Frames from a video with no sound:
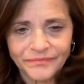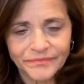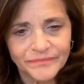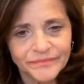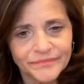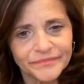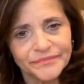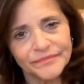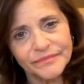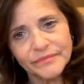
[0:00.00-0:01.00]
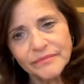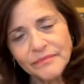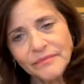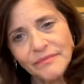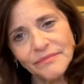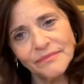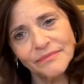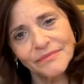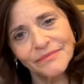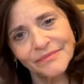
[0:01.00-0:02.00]

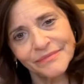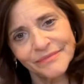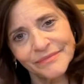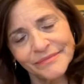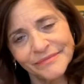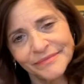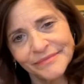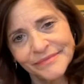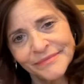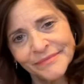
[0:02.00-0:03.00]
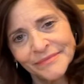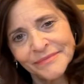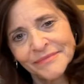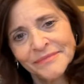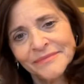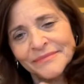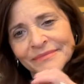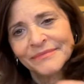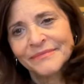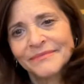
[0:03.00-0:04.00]

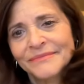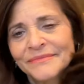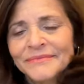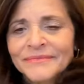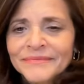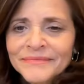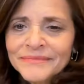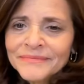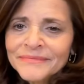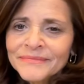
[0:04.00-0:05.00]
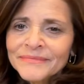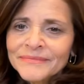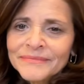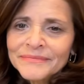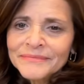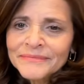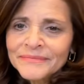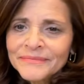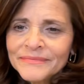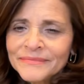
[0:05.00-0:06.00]

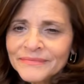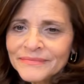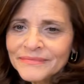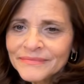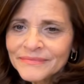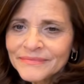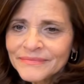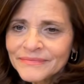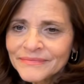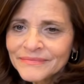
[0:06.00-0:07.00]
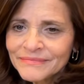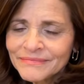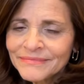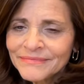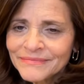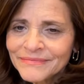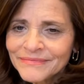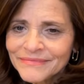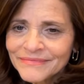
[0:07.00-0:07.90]
(not speaking)